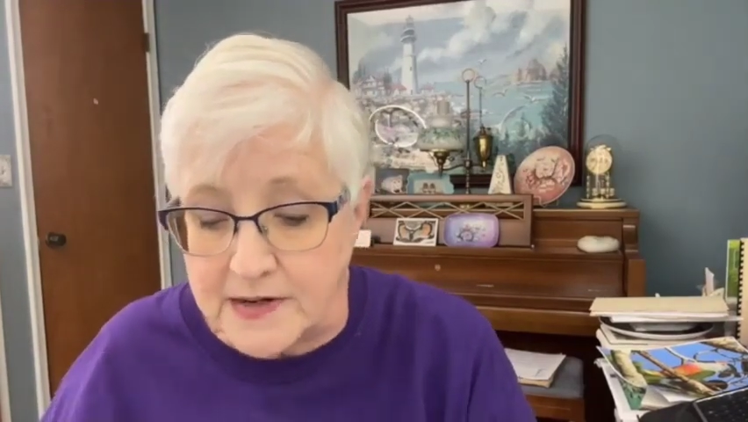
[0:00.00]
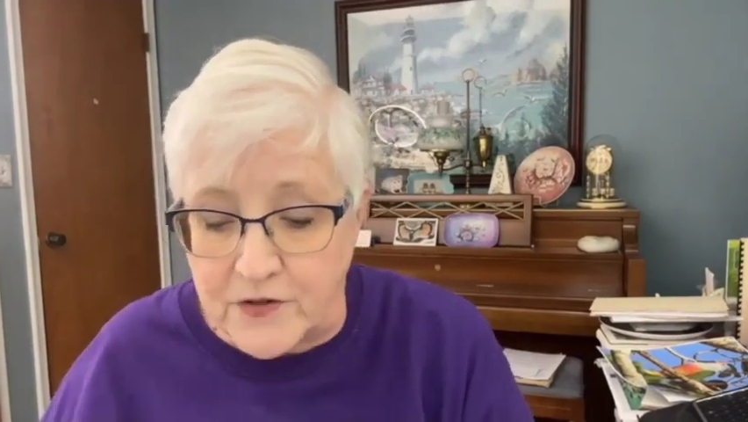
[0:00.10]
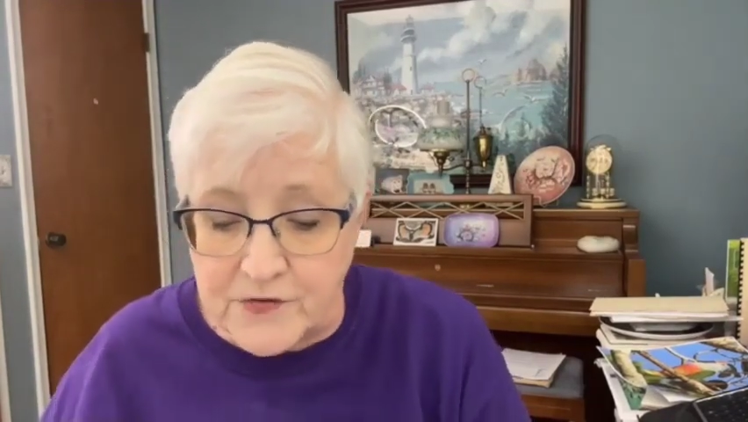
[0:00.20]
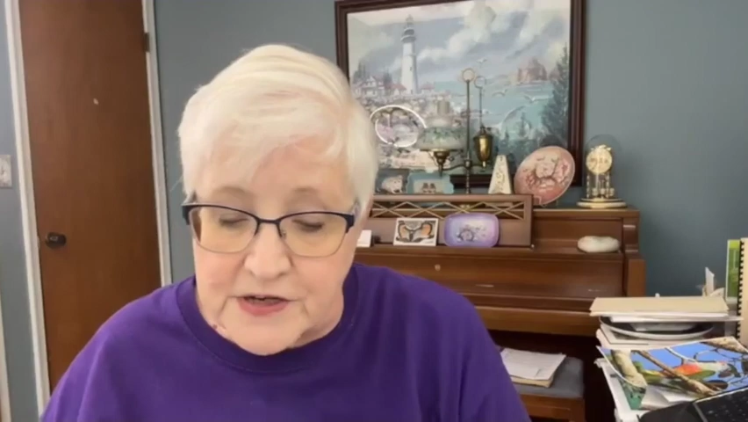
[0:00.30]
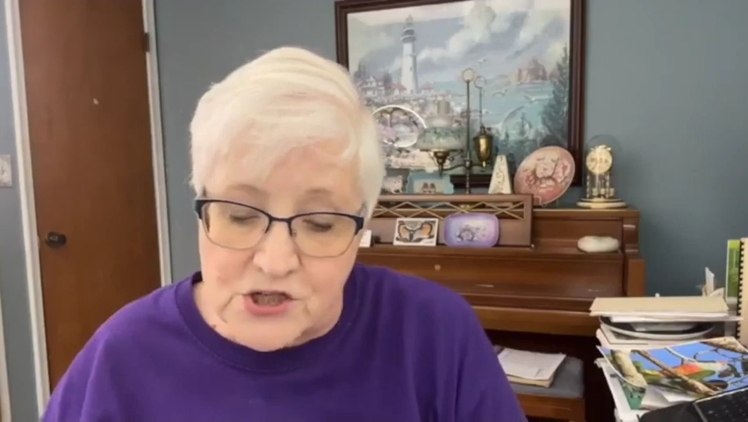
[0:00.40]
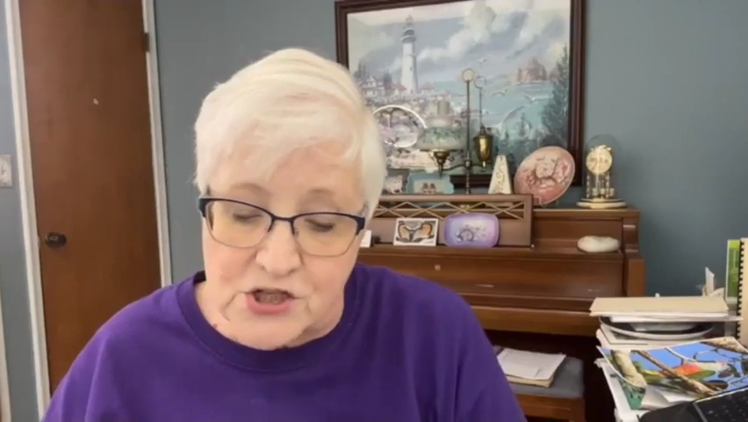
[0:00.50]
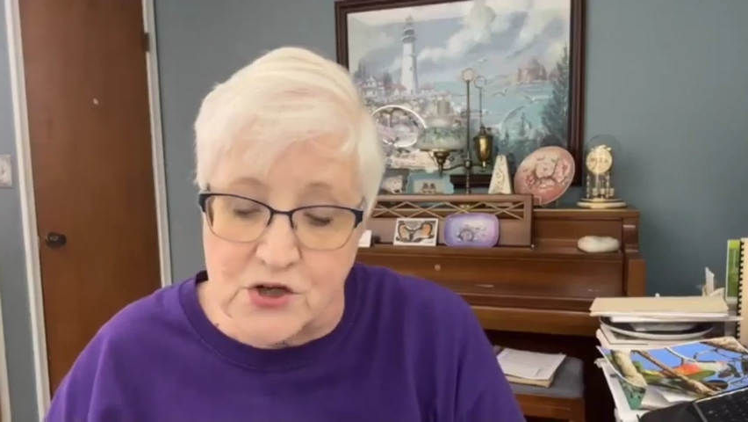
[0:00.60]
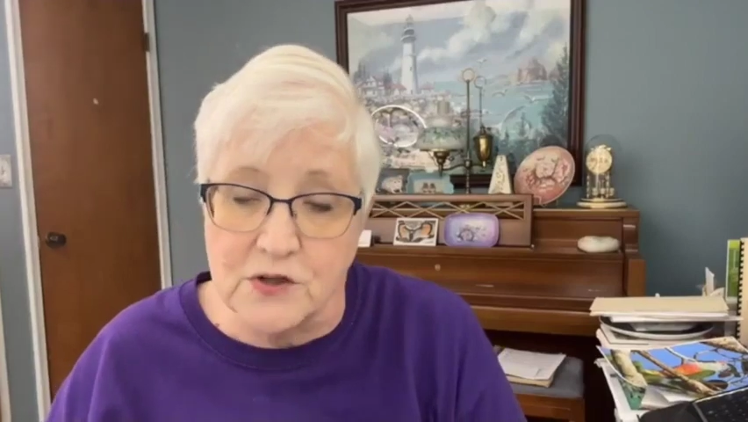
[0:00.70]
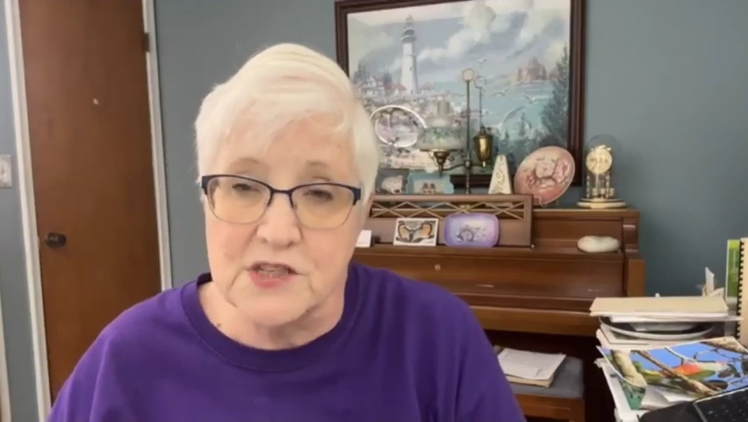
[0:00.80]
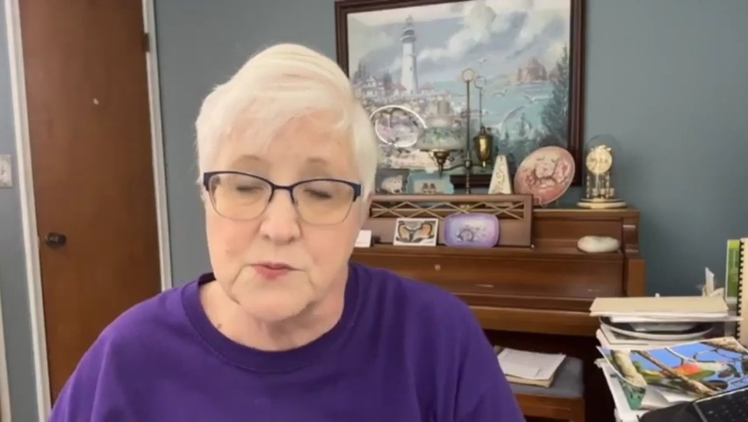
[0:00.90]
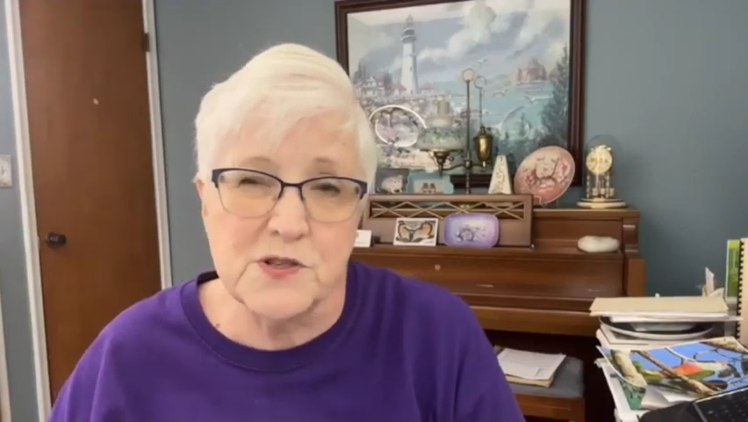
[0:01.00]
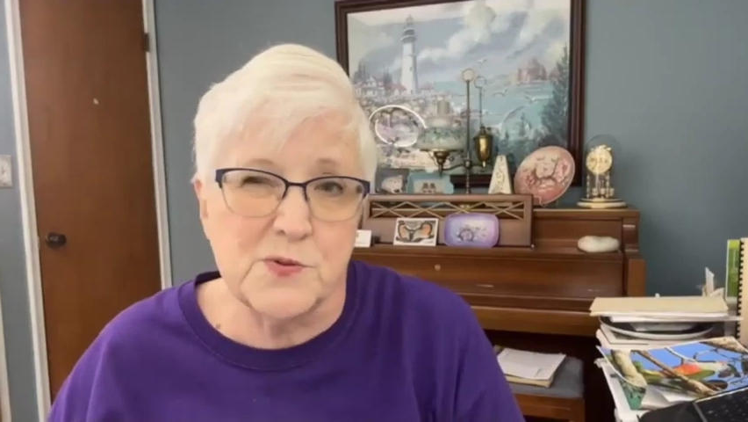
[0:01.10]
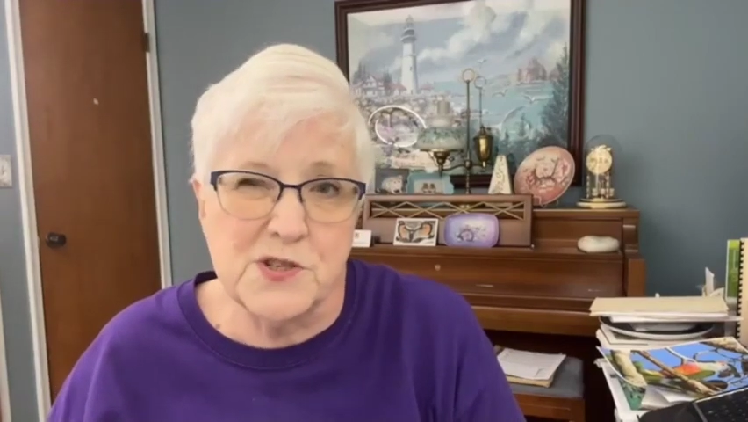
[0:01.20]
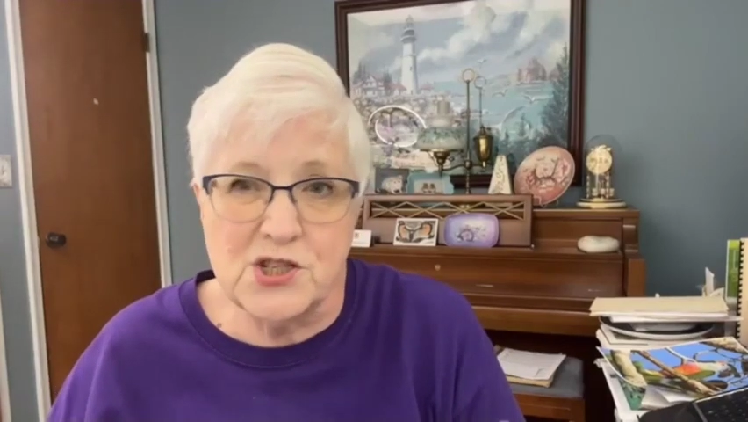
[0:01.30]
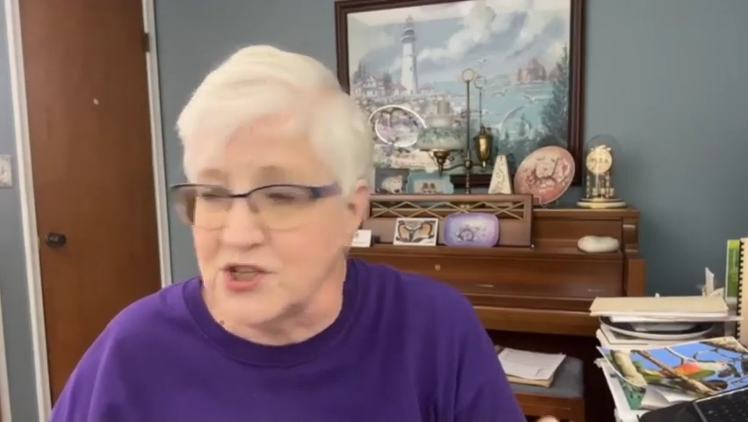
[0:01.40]
Another thing she told us,
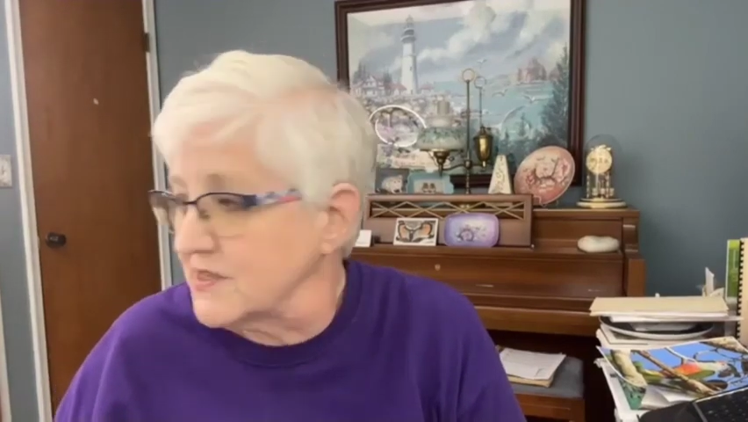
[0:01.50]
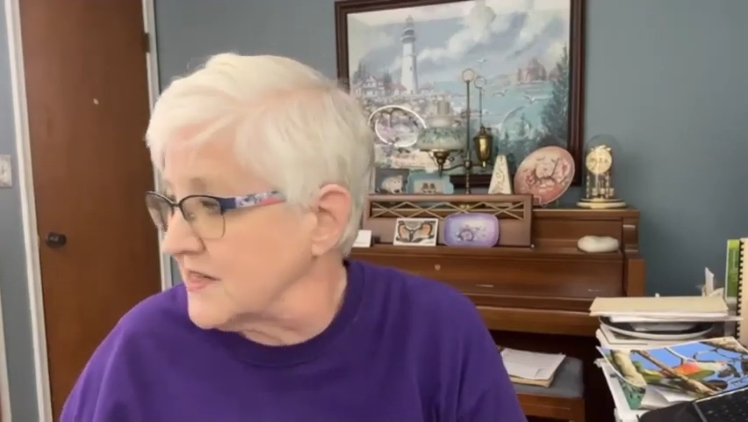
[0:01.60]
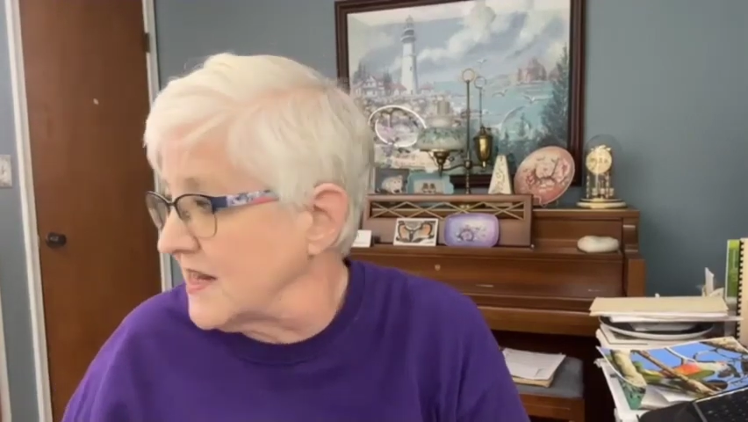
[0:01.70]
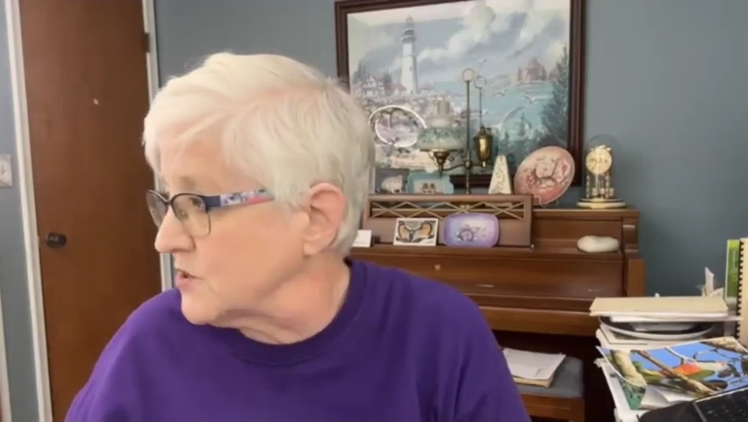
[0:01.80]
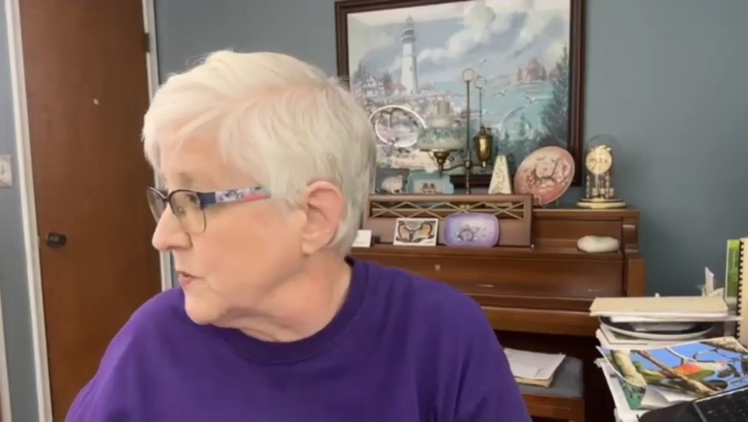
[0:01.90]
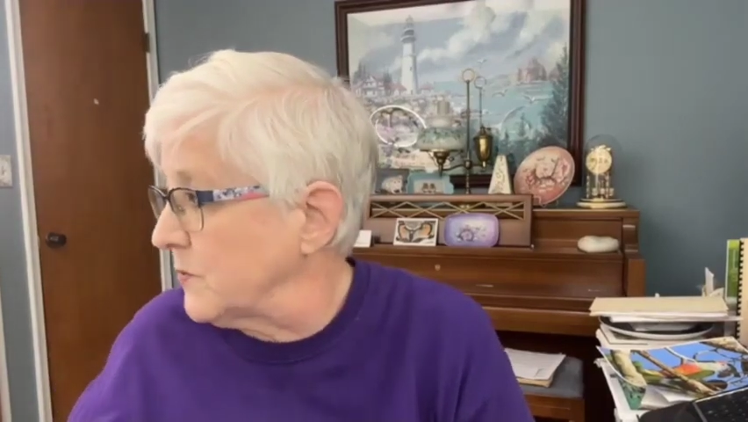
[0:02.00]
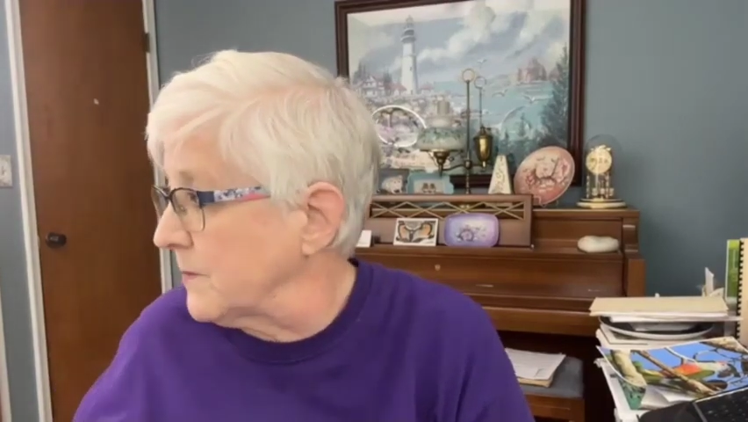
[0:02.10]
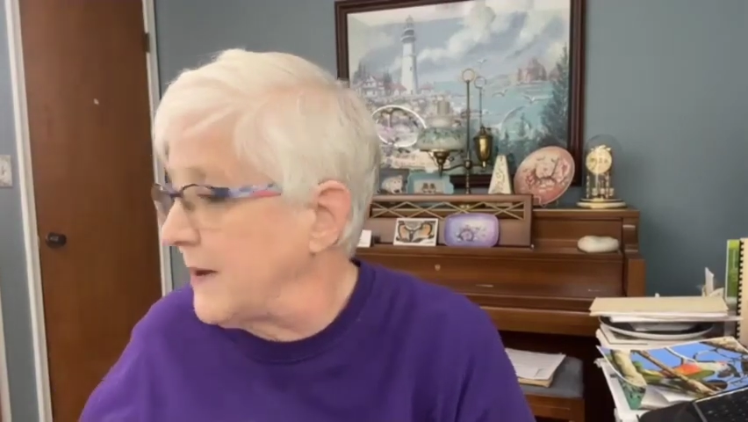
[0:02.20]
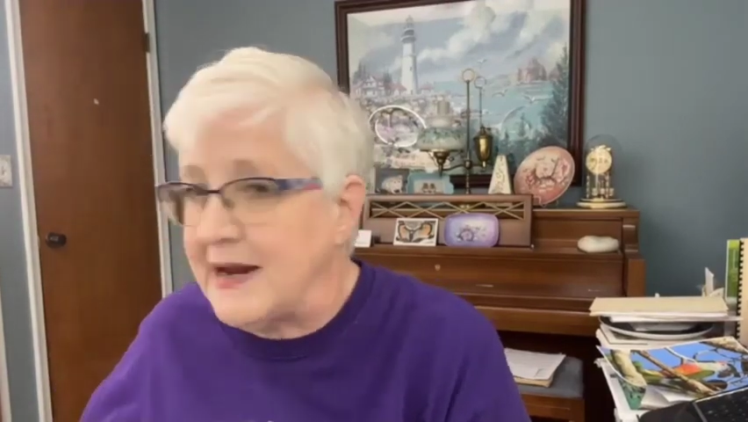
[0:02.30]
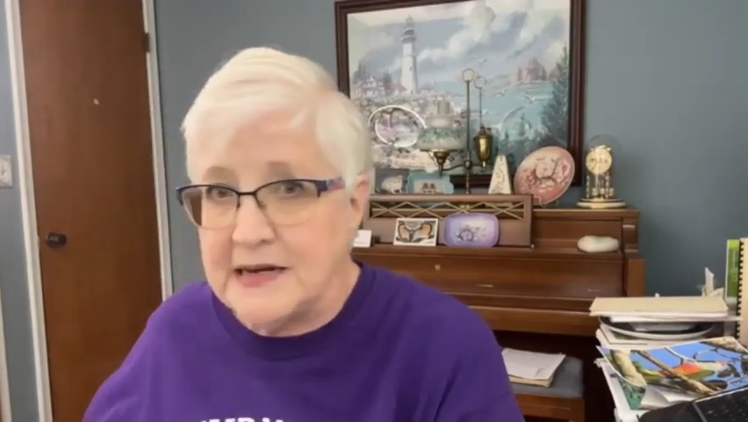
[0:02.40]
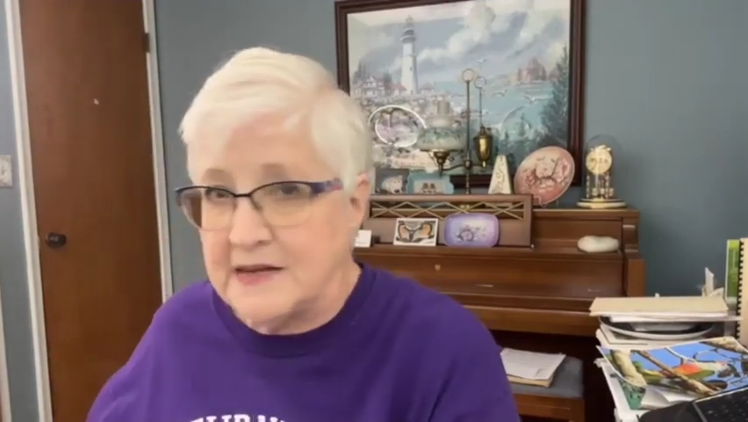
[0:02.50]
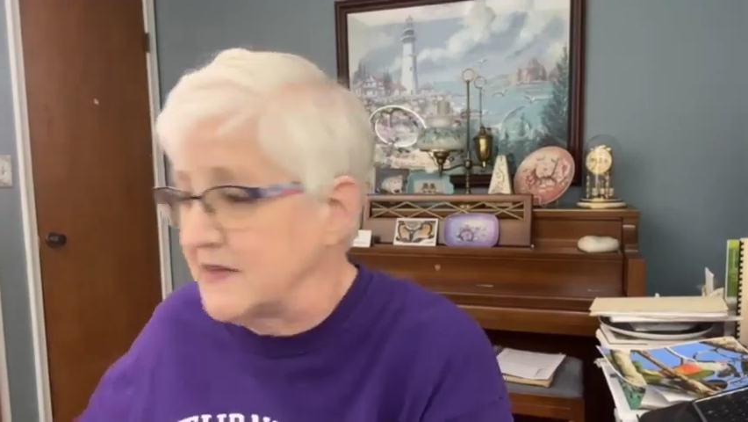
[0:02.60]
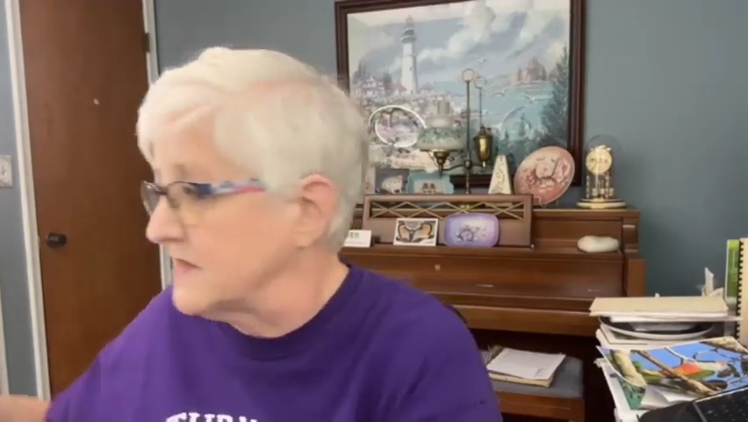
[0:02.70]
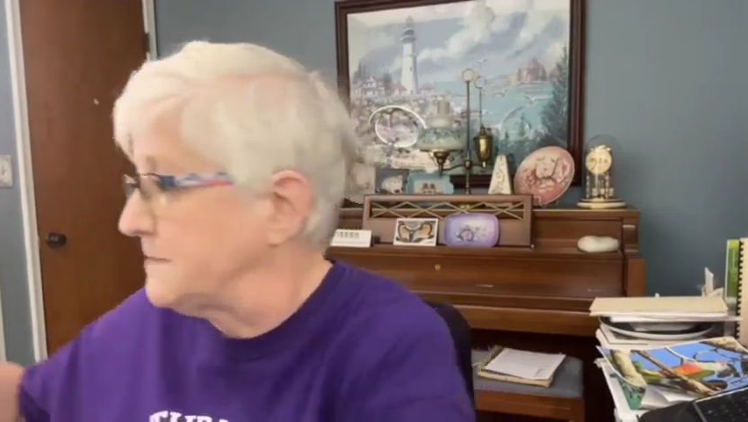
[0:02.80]
which was just as we were painting